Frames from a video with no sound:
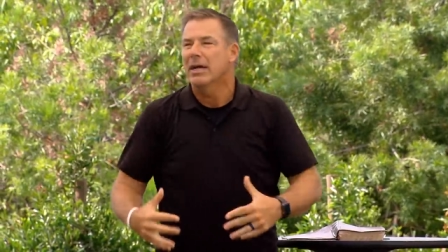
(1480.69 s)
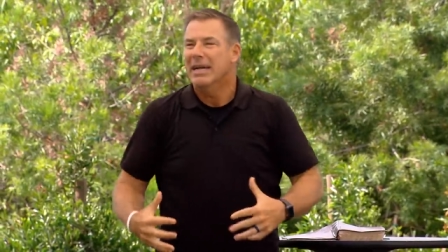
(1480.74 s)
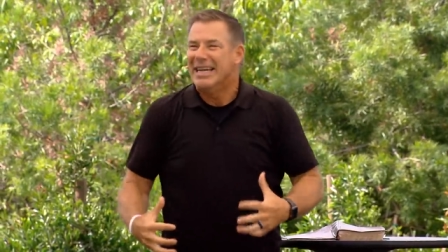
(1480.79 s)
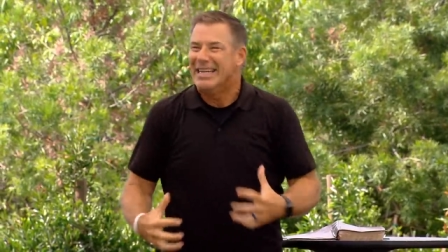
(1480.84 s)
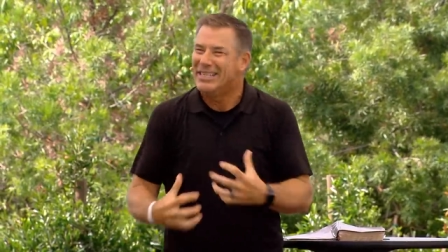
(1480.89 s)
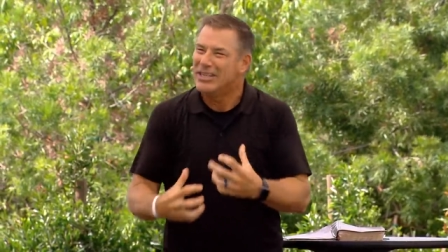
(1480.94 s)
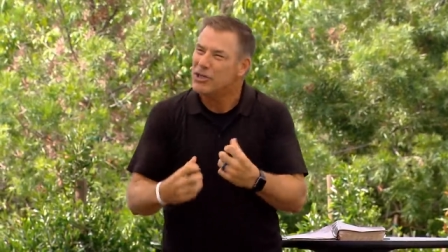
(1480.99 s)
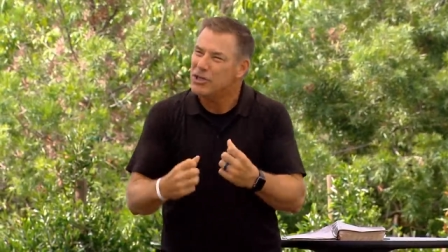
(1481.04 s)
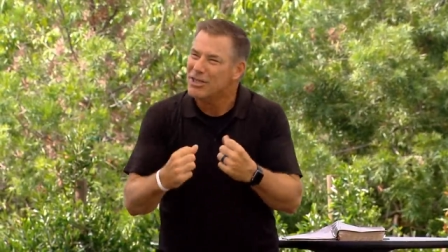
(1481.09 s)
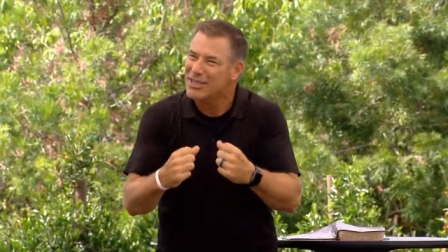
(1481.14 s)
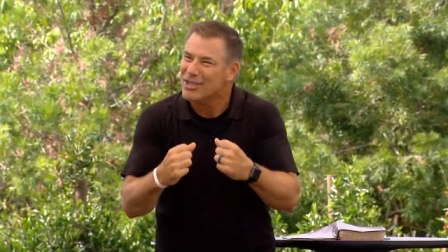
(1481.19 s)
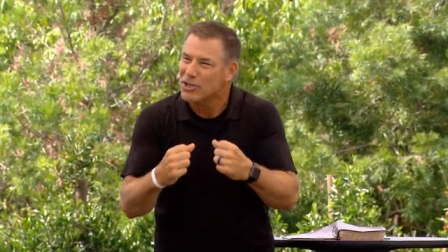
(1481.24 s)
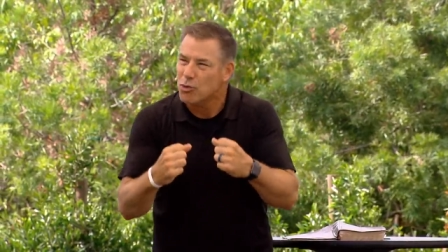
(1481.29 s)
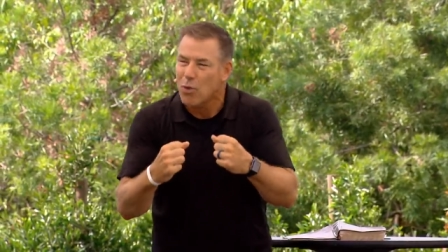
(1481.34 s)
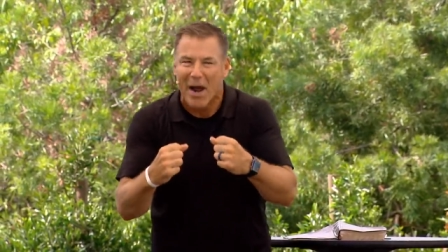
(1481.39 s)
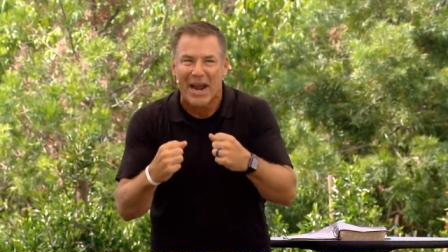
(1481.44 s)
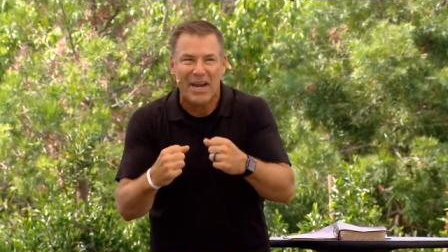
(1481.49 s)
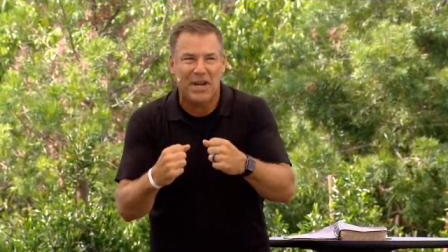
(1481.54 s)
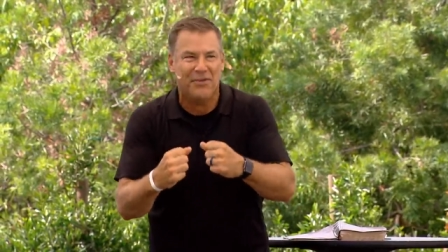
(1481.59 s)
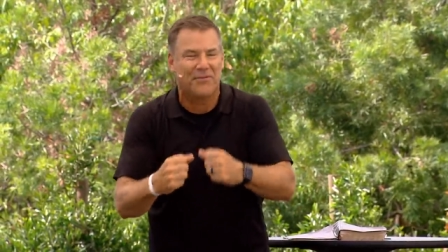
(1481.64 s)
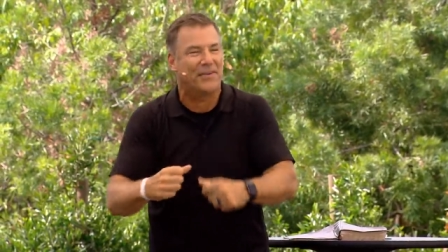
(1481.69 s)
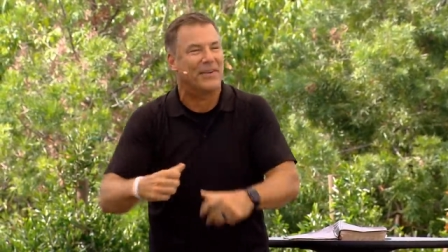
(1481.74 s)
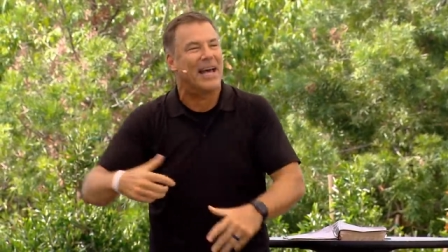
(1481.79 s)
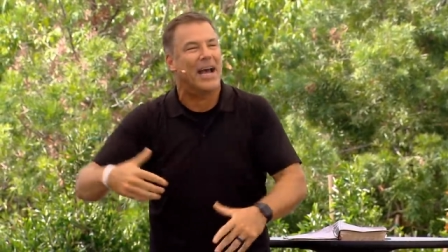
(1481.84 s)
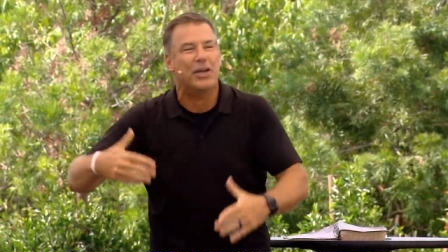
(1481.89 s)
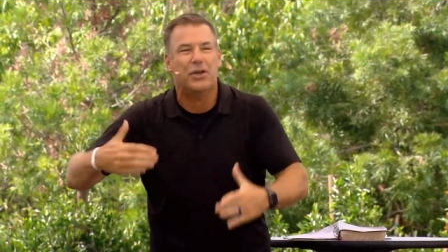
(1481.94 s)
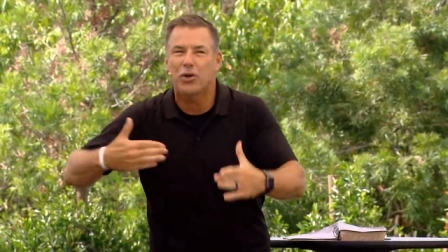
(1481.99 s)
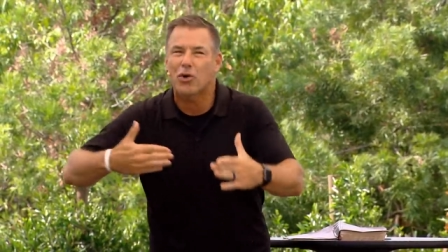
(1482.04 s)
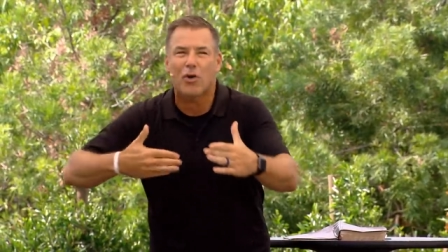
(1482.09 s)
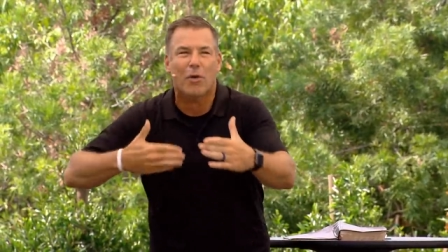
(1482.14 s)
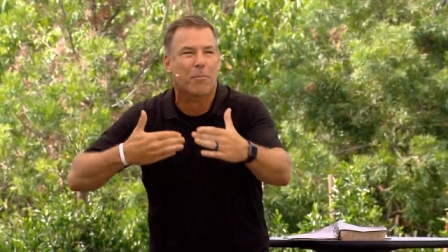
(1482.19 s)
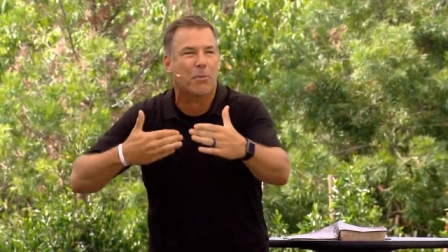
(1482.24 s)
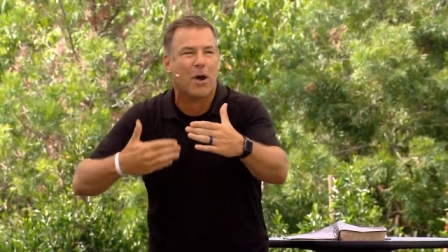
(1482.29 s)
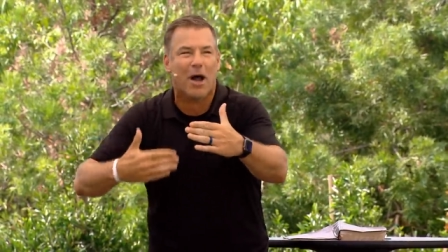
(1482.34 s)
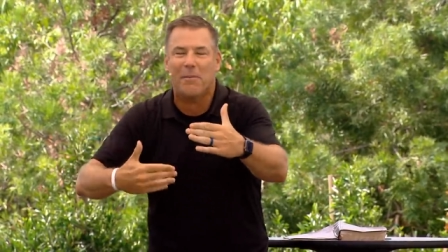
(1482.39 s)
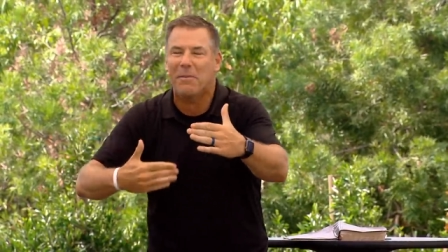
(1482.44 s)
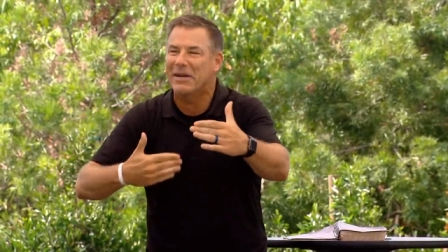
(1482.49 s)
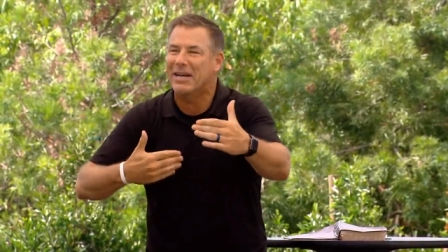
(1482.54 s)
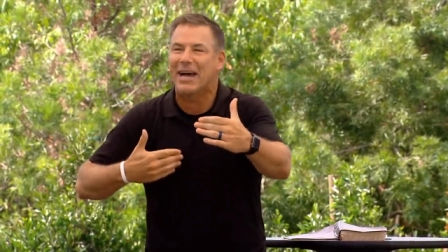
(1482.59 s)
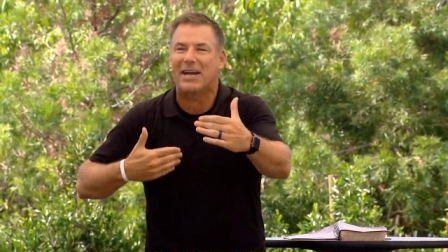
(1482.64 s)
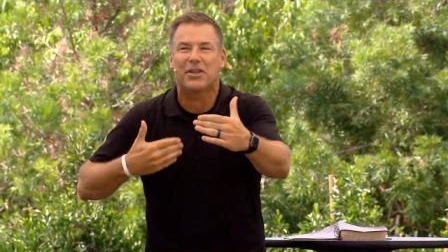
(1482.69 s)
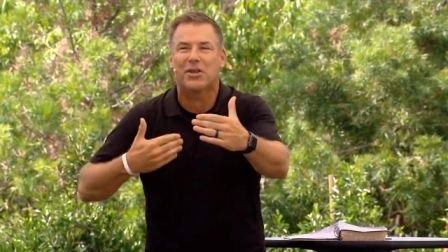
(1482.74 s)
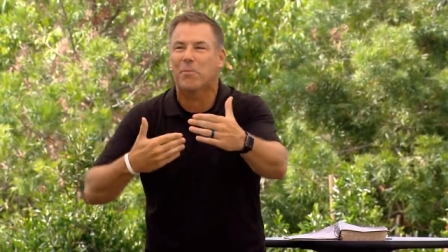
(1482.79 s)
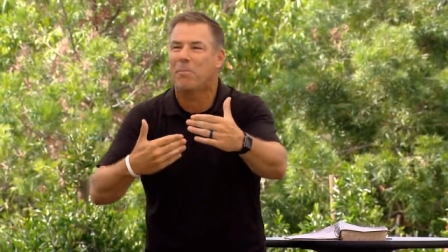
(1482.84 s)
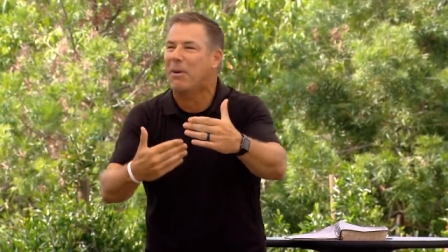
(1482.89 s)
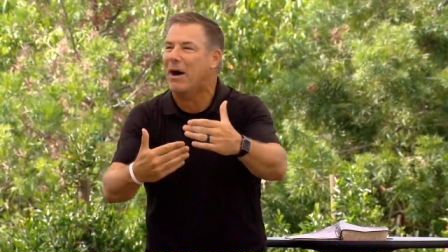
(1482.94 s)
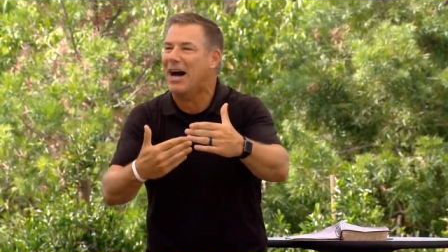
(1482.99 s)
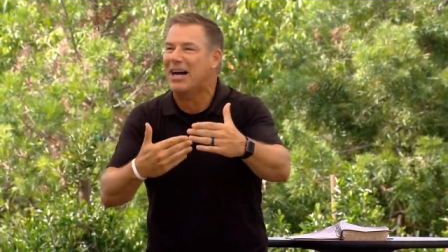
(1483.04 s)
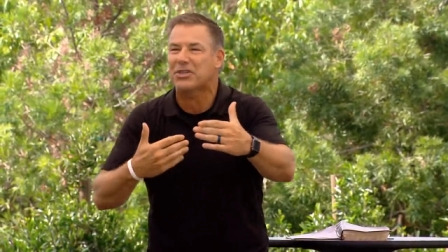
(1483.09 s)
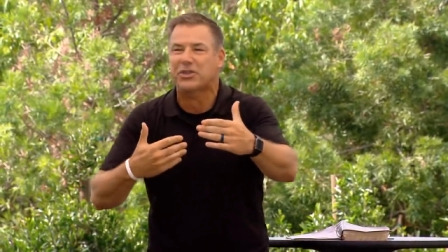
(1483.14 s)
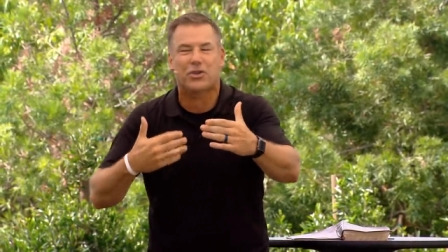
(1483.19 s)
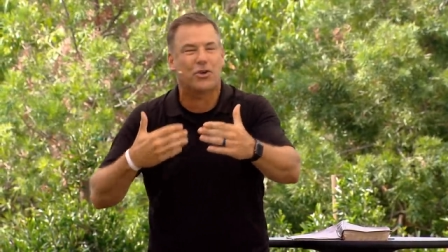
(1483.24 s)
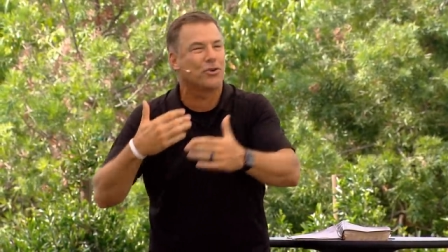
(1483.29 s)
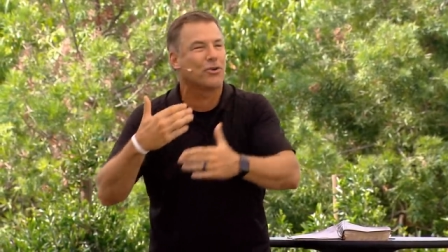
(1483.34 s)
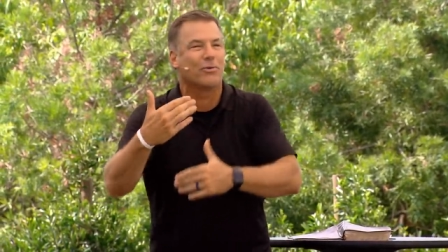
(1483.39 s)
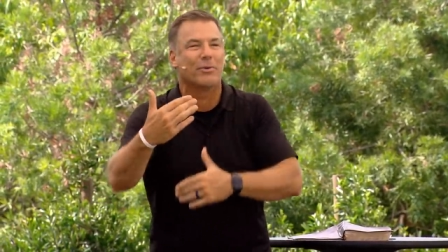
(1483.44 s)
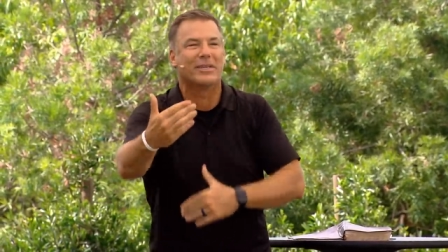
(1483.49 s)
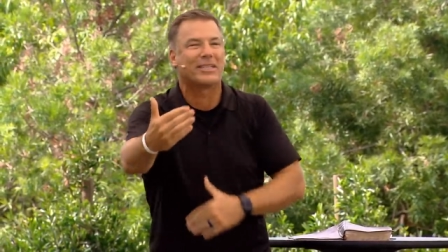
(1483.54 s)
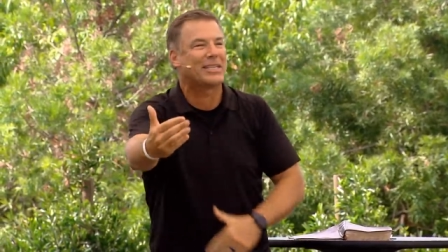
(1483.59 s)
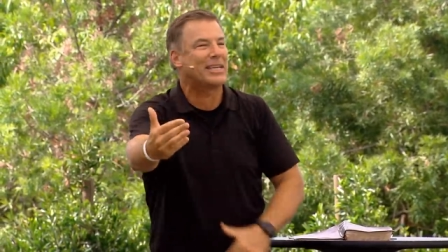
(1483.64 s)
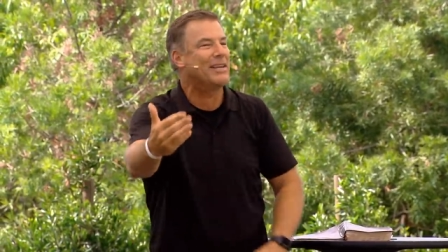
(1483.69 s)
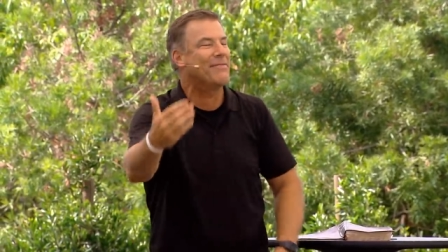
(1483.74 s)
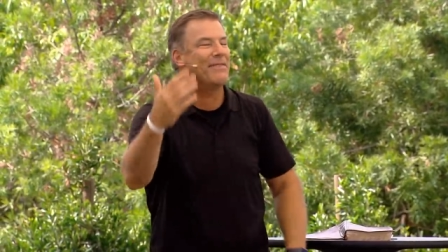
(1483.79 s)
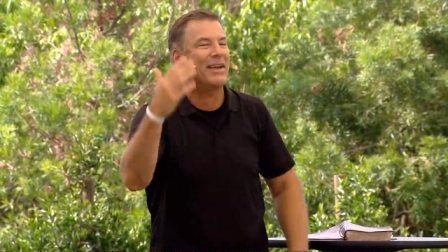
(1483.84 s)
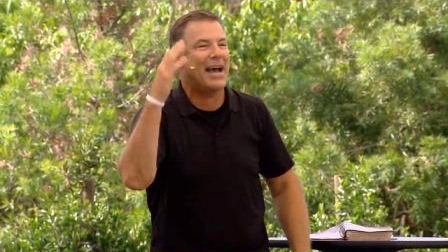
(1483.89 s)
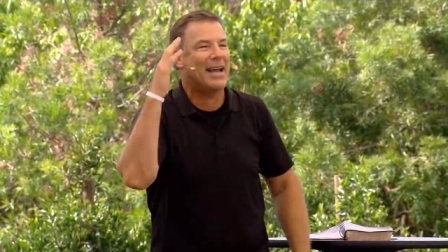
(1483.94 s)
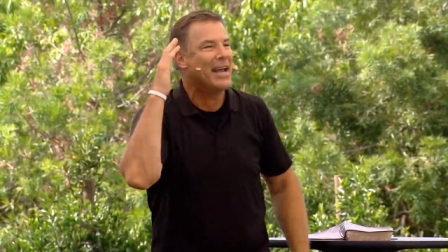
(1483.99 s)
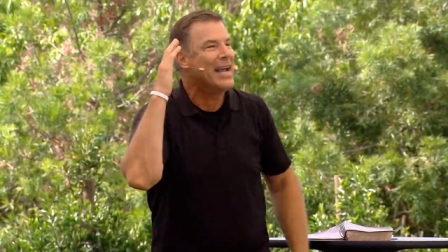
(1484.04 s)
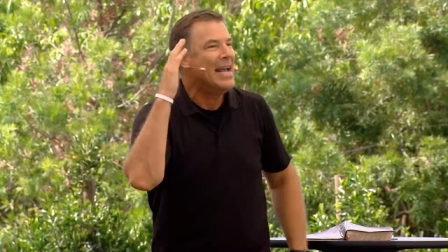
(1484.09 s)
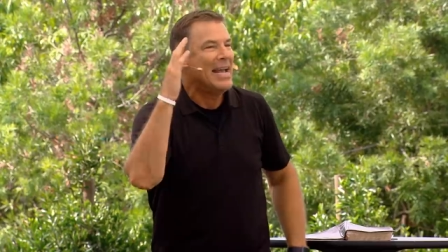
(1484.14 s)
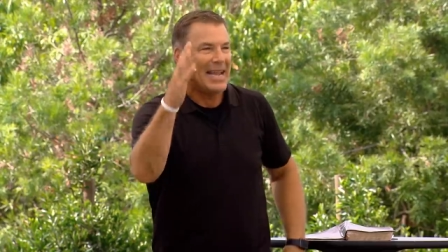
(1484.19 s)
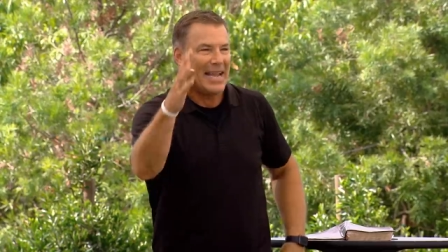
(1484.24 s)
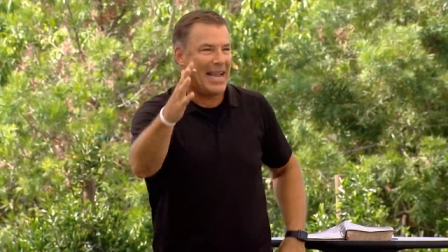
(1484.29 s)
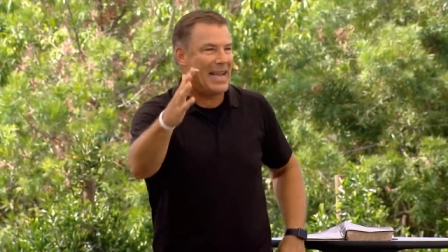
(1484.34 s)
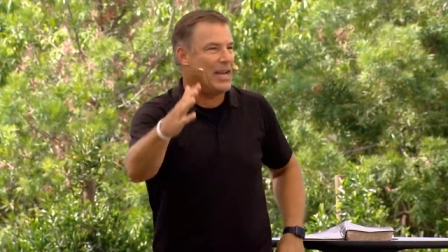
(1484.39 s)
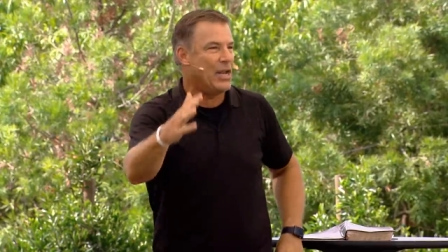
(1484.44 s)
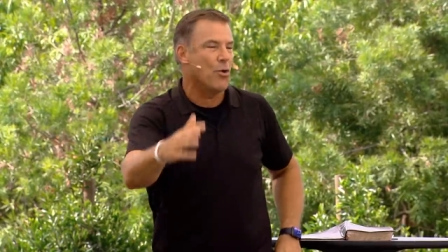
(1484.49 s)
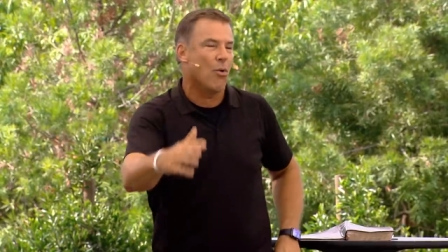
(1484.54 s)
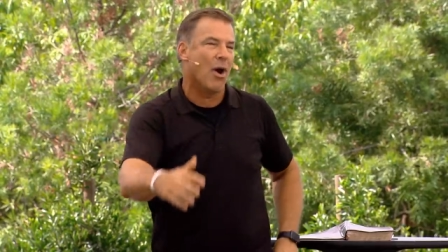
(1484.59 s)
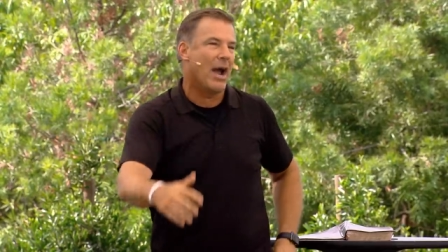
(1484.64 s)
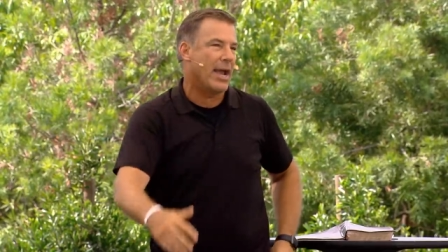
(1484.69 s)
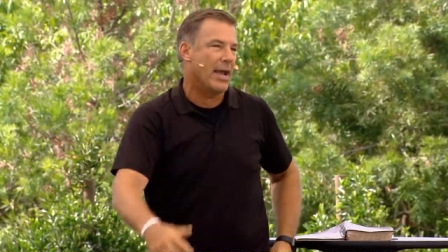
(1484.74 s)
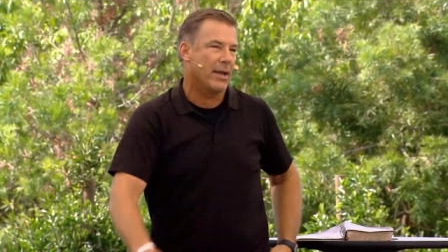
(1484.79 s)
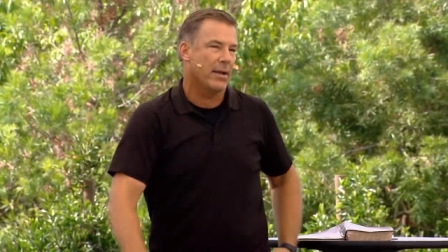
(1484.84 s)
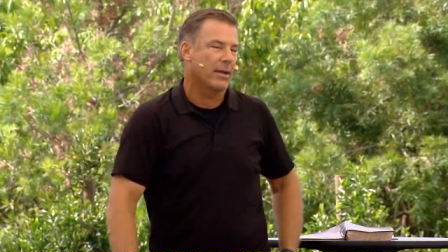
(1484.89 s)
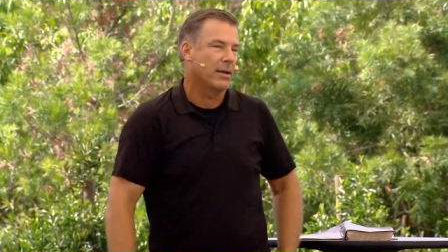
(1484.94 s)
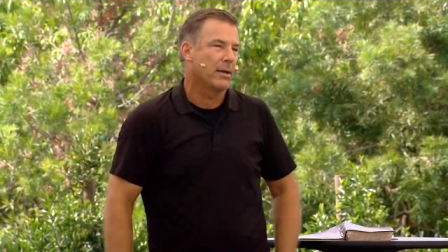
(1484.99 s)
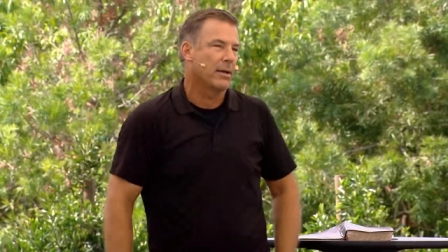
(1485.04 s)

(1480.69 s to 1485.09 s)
and you're just waiting for that, you are probably not in the posture to receive that anyway.